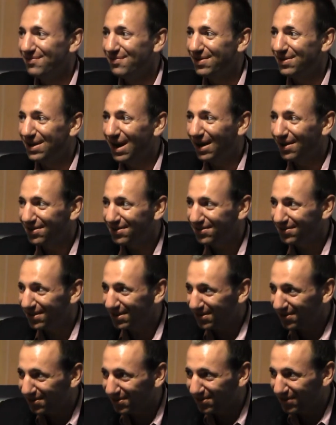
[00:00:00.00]
but not a
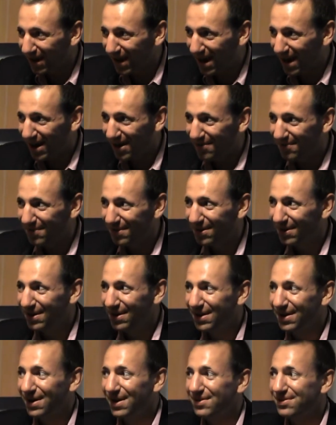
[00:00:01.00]
single time
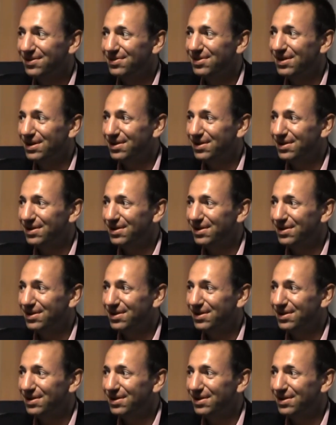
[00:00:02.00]
did